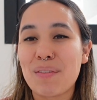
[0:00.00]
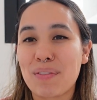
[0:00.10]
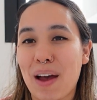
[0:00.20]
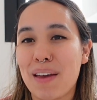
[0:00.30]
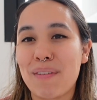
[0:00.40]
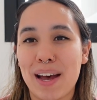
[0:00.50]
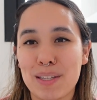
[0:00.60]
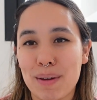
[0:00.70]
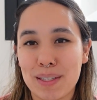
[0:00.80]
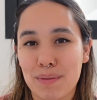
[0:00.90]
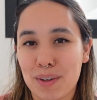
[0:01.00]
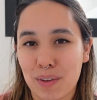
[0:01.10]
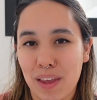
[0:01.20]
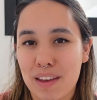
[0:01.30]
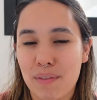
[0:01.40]
five aspects of your
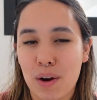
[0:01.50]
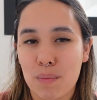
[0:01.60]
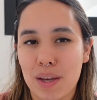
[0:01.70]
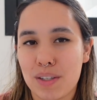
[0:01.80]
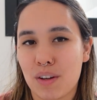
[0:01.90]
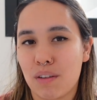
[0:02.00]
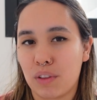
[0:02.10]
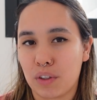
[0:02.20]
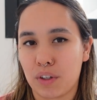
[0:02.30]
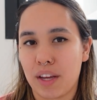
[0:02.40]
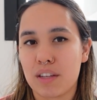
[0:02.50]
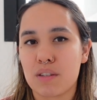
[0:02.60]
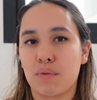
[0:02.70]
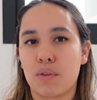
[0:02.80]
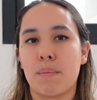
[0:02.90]
life are based off
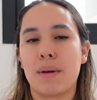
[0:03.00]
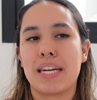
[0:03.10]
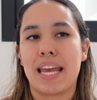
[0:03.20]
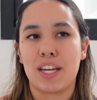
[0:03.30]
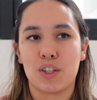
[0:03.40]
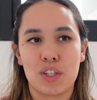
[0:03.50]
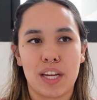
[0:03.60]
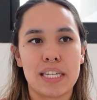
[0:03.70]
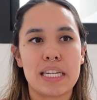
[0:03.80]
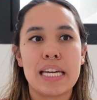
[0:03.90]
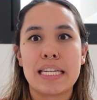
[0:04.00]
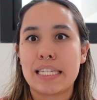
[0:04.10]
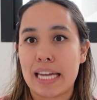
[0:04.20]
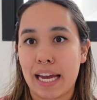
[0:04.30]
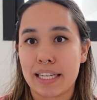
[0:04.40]
learnings from an ancient
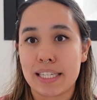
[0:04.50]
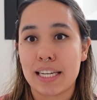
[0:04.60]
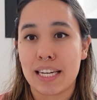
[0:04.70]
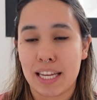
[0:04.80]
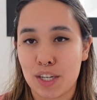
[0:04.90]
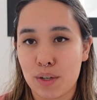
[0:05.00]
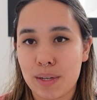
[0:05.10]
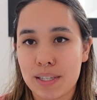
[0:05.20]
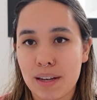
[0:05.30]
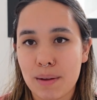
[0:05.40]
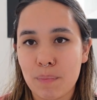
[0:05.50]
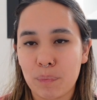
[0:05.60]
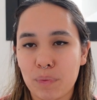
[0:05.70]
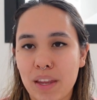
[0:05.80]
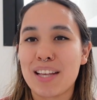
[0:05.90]
text in Hinduism.
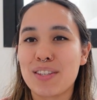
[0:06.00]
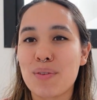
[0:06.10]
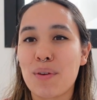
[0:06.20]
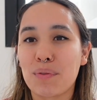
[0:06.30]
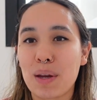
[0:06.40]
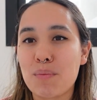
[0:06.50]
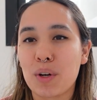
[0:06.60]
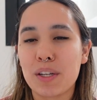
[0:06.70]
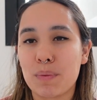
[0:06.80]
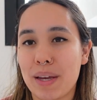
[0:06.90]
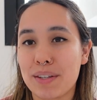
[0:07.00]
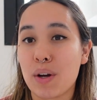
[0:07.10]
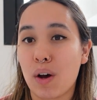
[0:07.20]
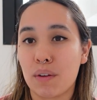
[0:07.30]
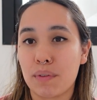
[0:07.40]
And so the framework is
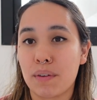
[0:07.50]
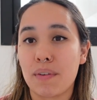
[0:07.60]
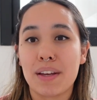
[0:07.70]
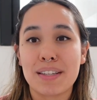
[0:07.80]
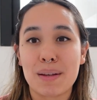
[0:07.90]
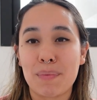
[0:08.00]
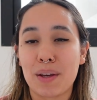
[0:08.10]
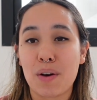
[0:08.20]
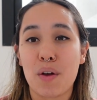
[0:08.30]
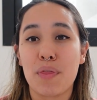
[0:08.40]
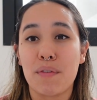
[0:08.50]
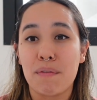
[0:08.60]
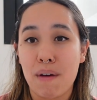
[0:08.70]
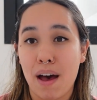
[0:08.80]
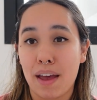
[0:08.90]
based off of something called the
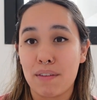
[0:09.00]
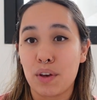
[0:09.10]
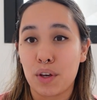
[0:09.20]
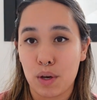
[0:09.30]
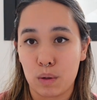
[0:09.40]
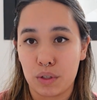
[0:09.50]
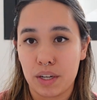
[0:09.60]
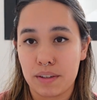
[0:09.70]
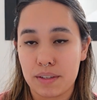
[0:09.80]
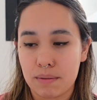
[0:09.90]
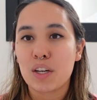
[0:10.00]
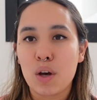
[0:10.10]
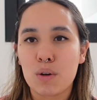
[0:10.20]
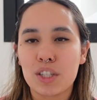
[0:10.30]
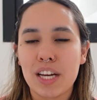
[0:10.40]
five koshas.
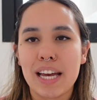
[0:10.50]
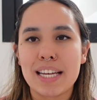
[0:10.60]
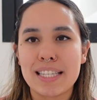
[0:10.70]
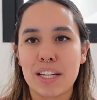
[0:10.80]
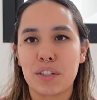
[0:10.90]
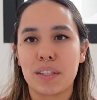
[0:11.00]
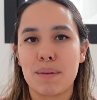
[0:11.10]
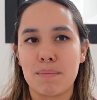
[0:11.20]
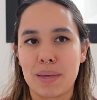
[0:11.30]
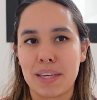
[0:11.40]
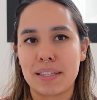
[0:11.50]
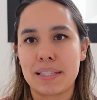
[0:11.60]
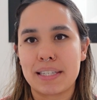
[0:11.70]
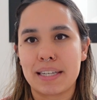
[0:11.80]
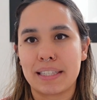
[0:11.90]
Kosha essentially
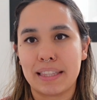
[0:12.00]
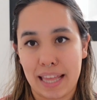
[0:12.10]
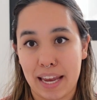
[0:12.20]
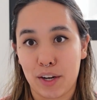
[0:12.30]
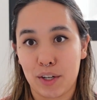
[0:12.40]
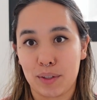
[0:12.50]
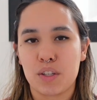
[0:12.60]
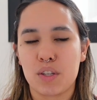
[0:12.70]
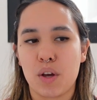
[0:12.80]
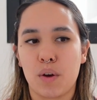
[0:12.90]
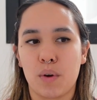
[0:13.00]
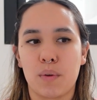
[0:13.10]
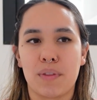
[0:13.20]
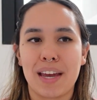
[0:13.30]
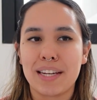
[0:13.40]
means layer.
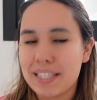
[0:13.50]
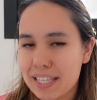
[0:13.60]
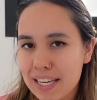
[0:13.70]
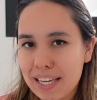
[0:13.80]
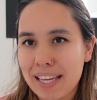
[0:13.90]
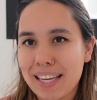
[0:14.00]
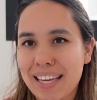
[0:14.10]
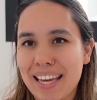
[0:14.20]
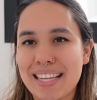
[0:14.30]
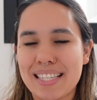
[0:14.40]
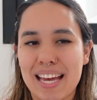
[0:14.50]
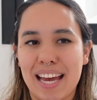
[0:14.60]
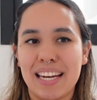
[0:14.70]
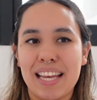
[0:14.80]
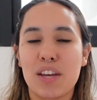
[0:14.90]
So the idea is
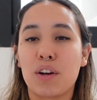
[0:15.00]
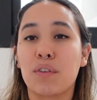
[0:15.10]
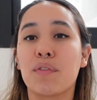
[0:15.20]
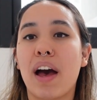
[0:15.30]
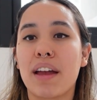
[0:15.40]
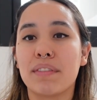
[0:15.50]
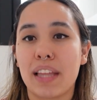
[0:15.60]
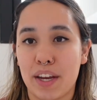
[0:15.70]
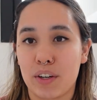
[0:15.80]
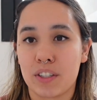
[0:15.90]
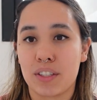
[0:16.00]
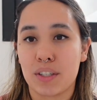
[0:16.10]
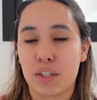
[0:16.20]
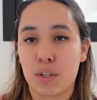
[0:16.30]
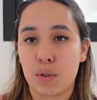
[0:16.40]
that there are five layers
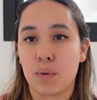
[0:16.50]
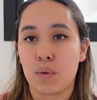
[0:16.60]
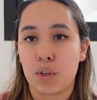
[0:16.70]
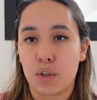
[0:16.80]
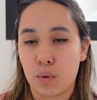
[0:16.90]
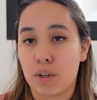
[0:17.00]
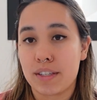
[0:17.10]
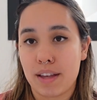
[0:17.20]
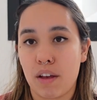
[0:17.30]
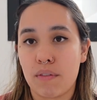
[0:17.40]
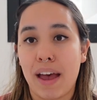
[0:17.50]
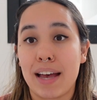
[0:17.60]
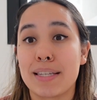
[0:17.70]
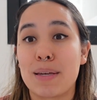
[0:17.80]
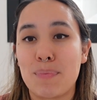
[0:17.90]
to yourself
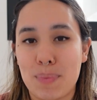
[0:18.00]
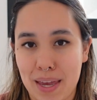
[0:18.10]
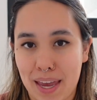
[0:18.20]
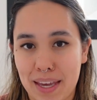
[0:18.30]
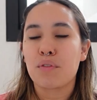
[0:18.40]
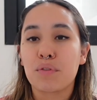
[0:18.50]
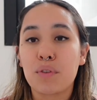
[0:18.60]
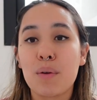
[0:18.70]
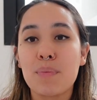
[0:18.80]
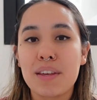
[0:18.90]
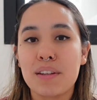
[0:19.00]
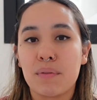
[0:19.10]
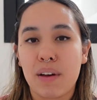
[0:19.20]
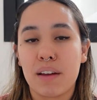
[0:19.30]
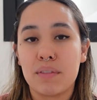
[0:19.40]
as a being. From these
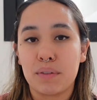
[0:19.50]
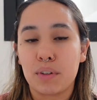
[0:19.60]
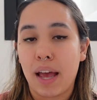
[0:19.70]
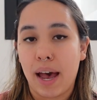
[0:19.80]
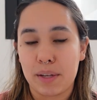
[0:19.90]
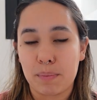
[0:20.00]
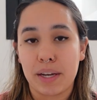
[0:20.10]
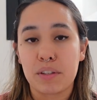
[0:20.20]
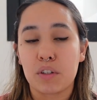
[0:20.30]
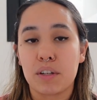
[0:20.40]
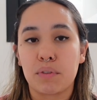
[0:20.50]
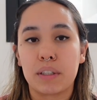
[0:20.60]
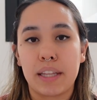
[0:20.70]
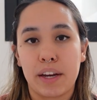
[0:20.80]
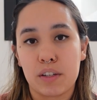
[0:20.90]
five different aspects or
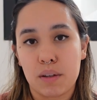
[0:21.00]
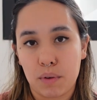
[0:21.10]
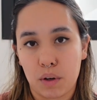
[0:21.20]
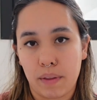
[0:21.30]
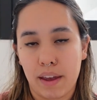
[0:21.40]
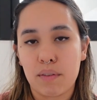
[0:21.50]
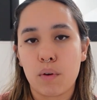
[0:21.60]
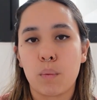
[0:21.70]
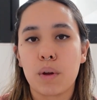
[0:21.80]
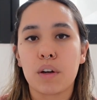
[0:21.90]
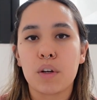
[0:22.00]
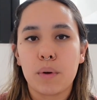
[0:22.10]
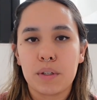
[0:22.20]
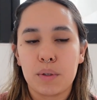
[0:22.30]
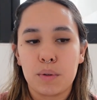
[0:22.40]
different layers of your life, we are
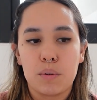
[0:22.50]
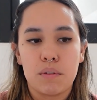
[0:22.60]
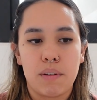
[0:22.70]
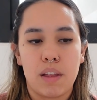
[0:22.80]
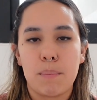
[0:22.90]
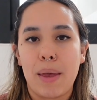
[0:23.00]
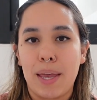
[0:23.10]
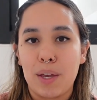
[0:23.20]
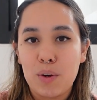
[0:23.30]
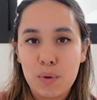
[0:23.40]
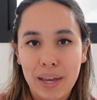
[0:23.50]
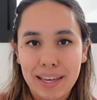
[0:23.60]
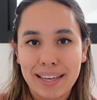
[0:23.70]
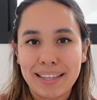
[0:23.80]
going to develop a quick